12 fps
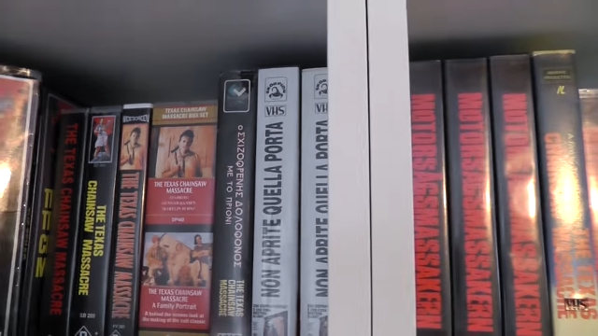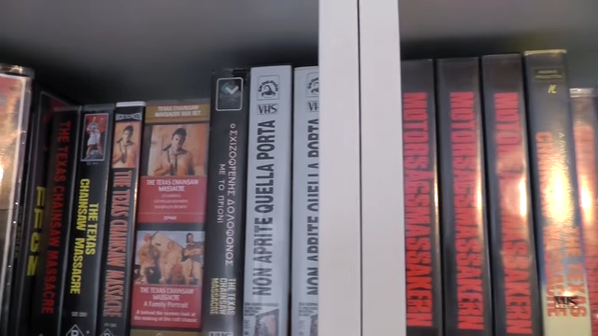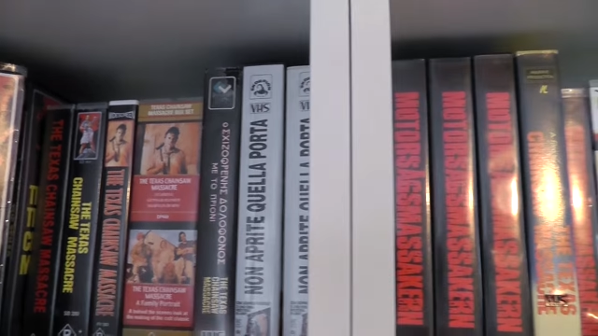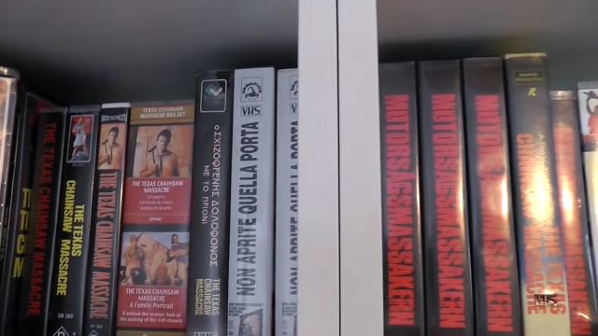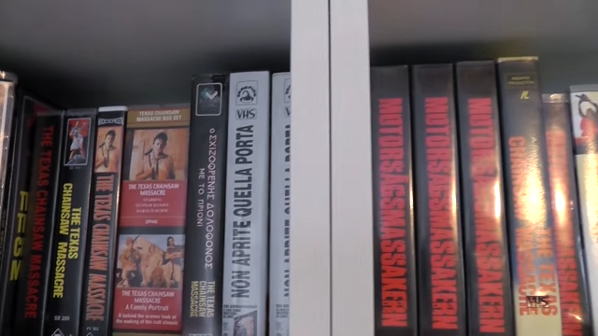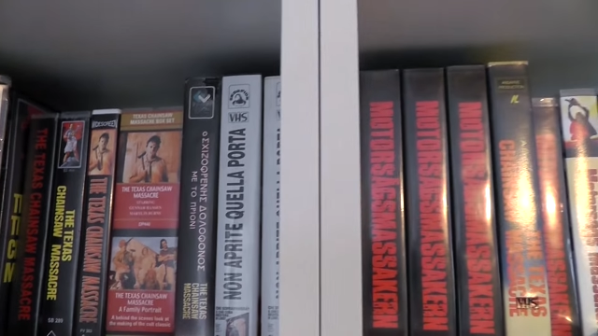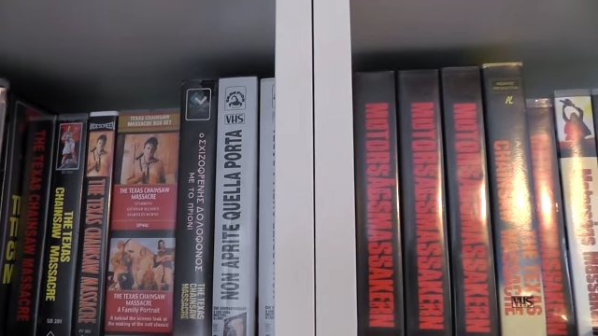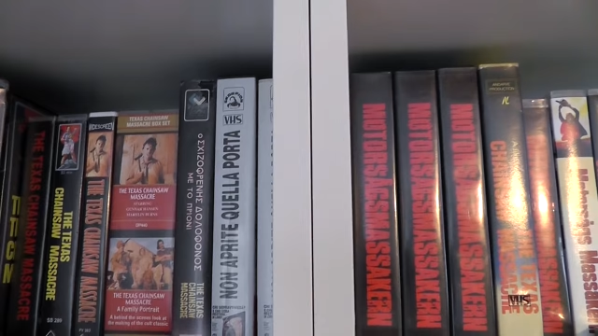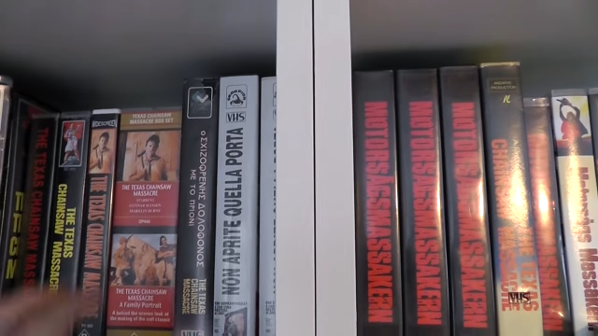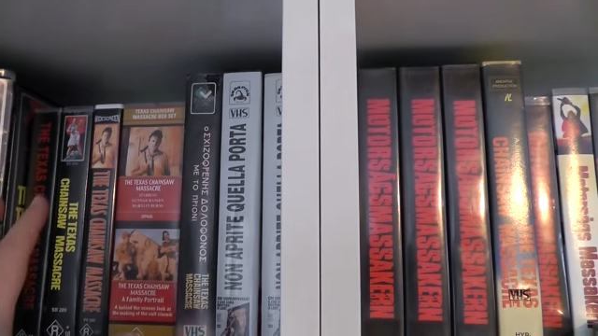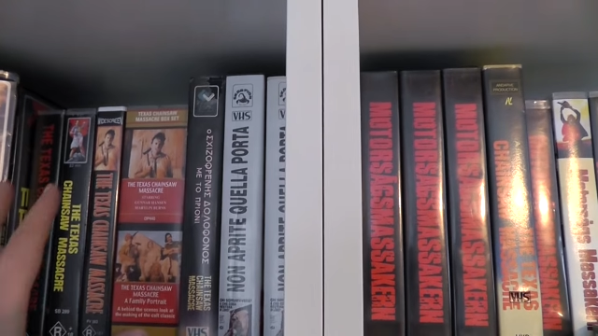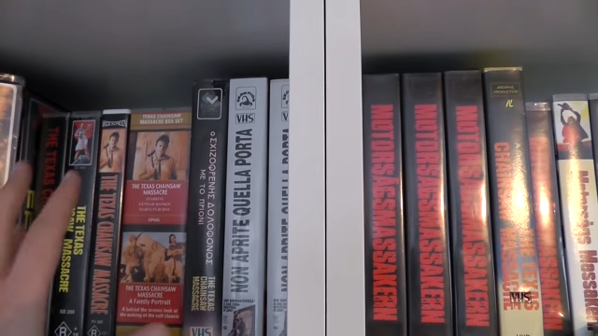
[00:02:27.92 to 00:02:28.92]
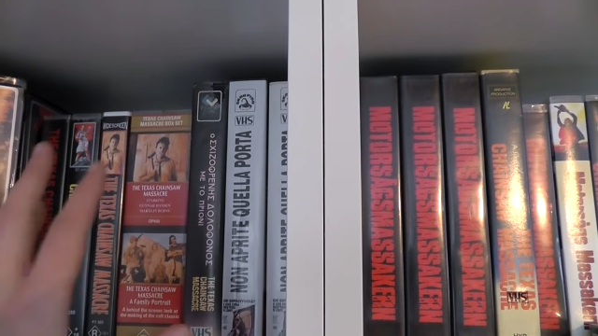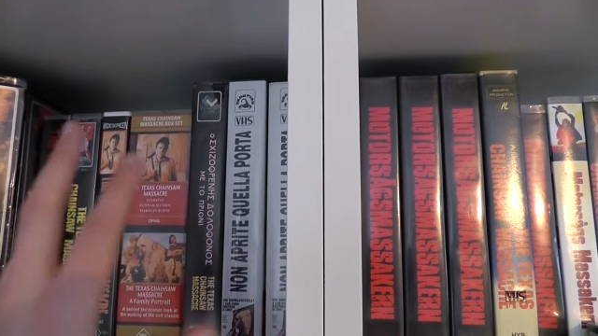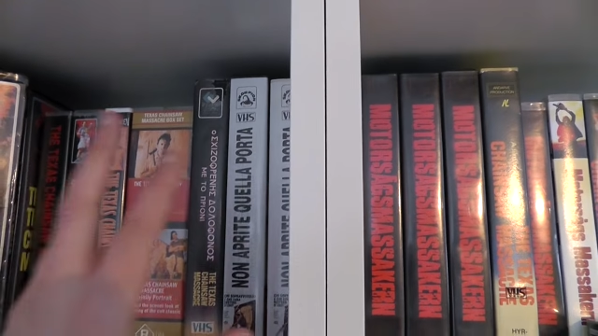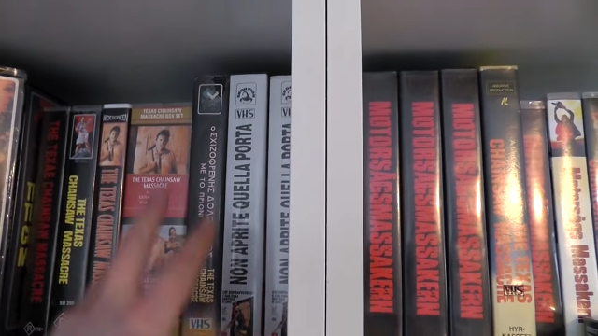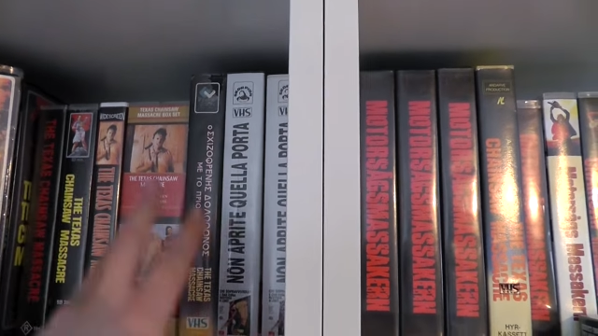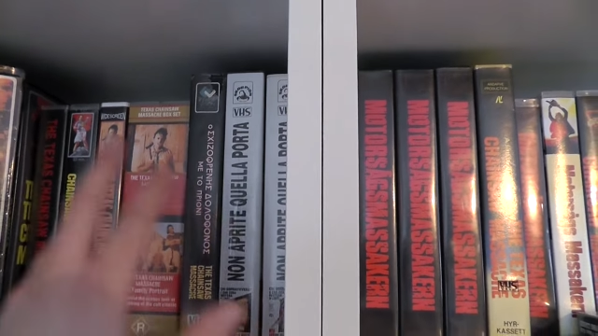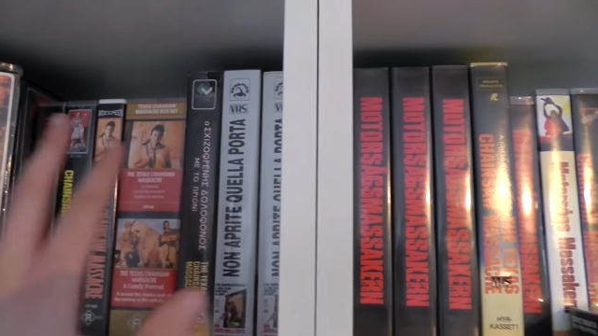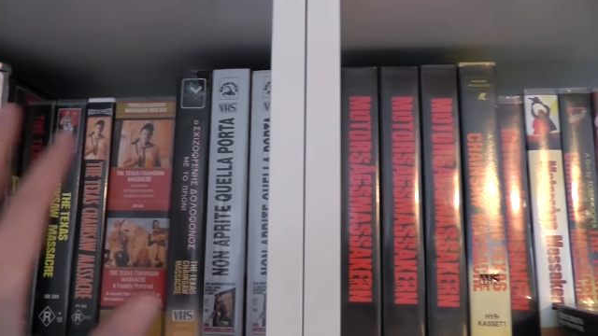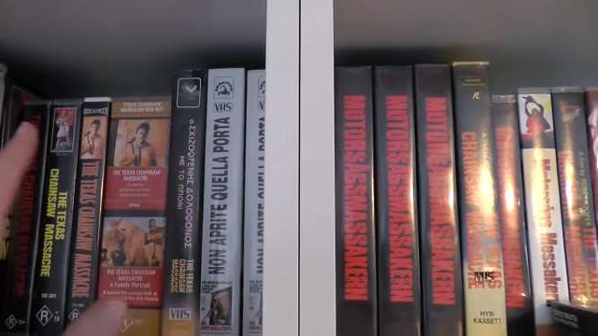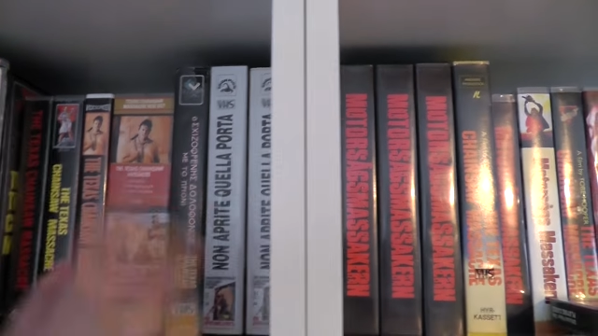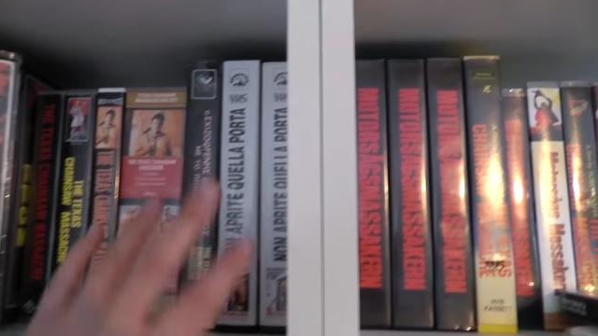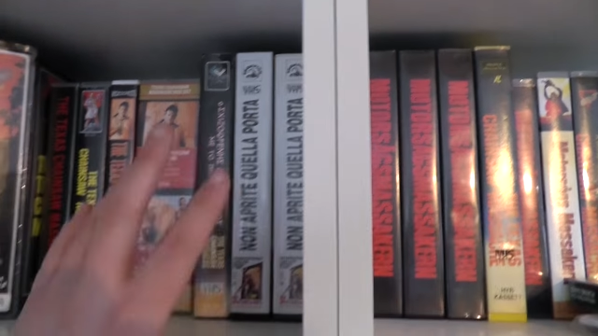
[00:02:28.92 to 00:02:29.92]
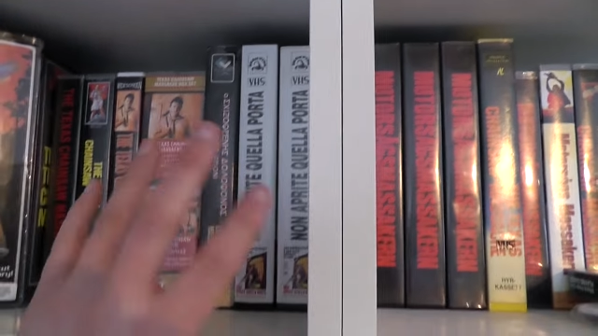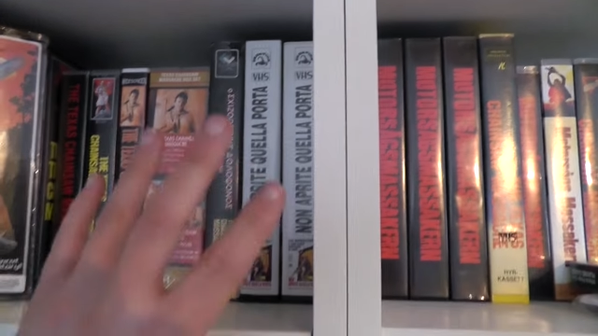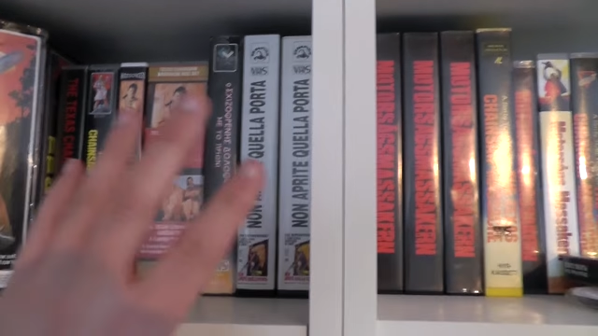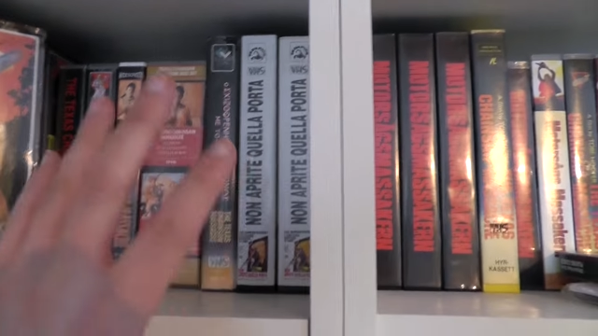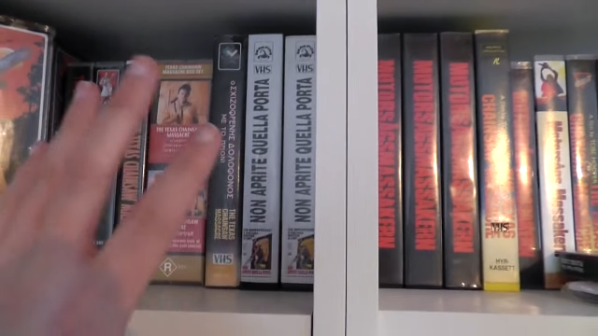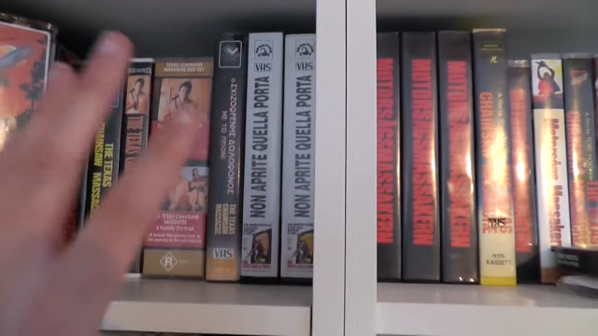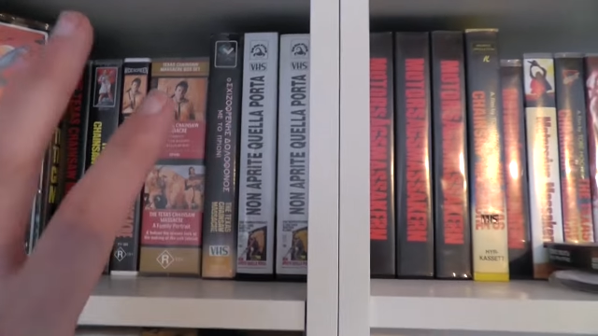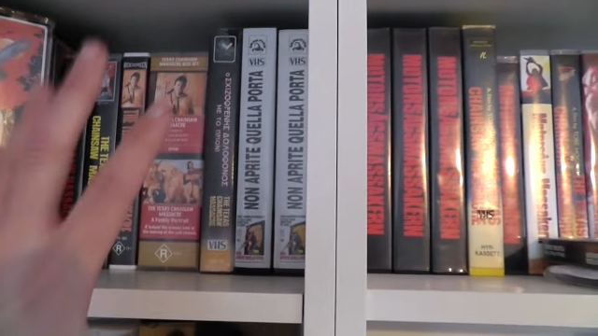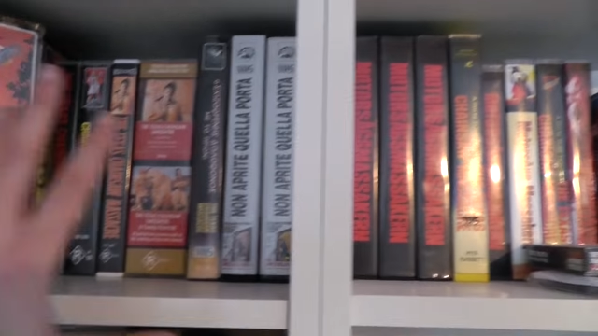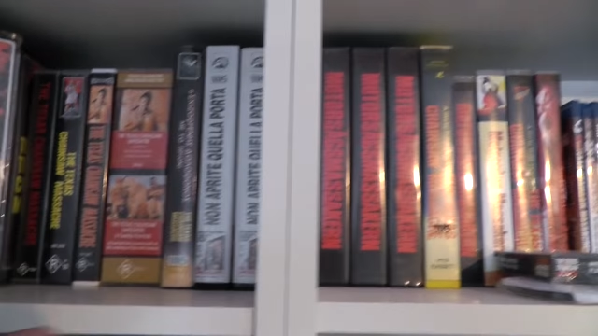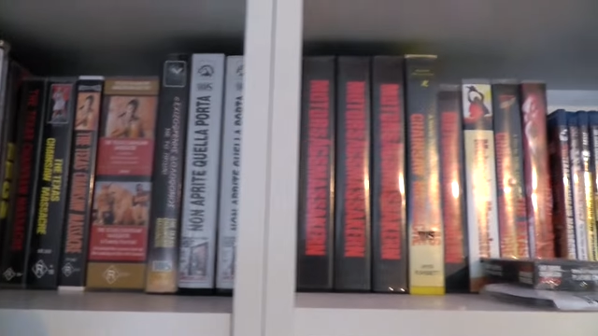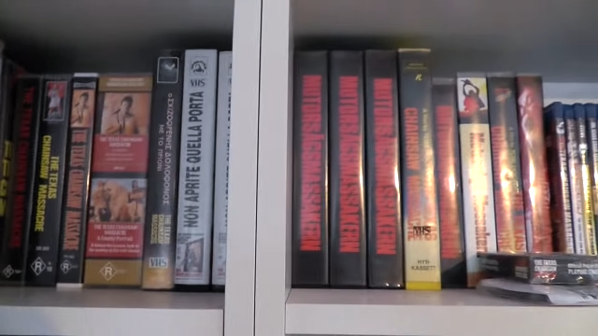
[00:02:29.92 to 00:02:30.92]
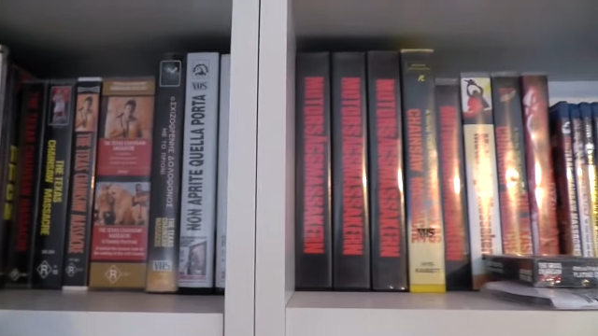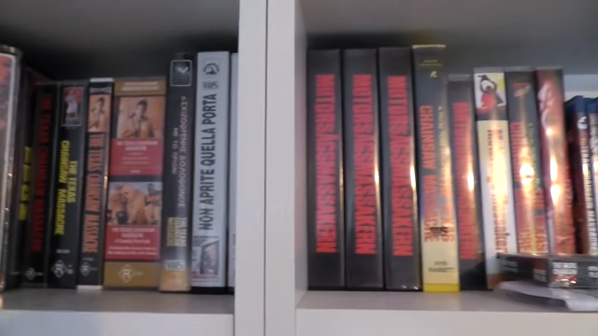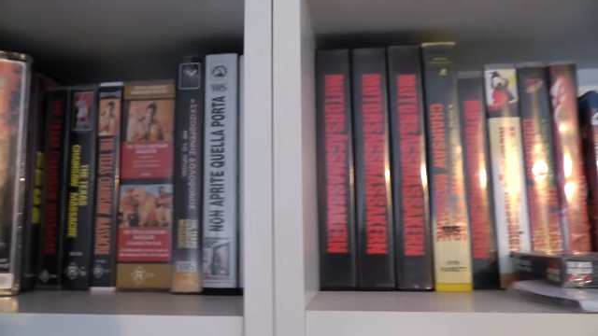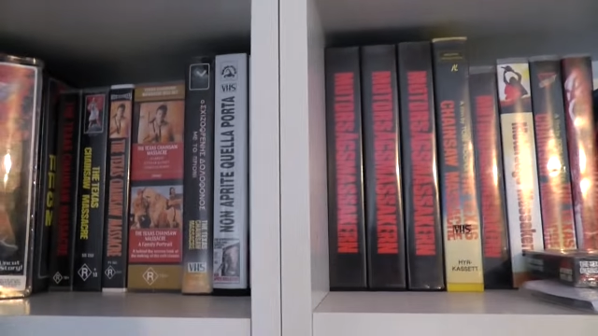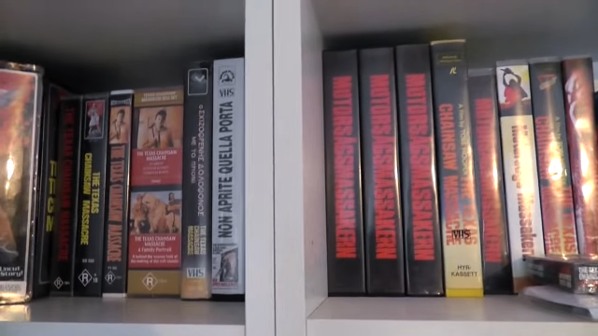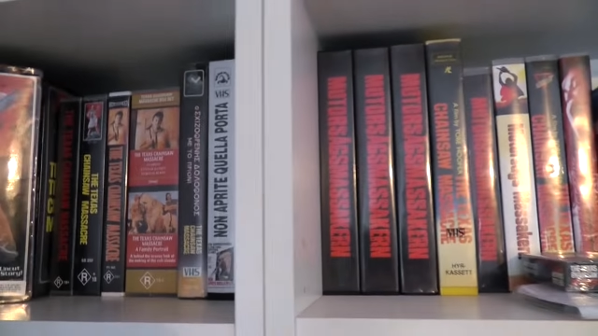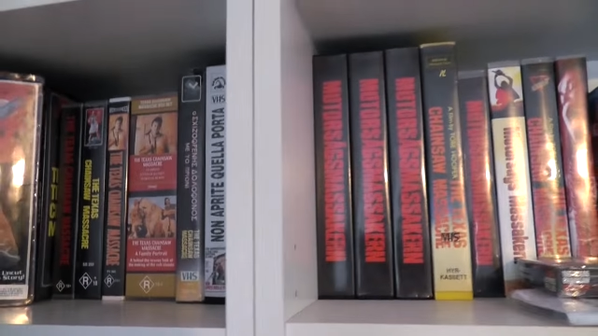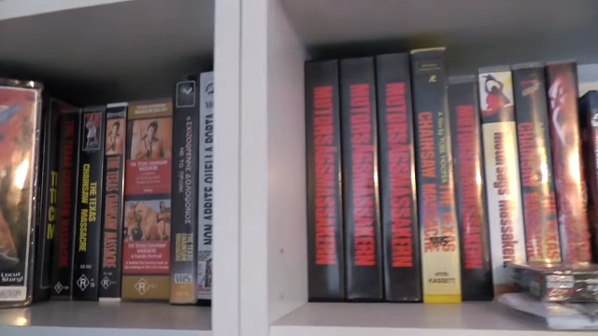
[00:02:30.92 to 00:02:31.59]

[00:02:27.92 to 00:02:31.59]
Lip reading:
Nobody's mouth can be seen.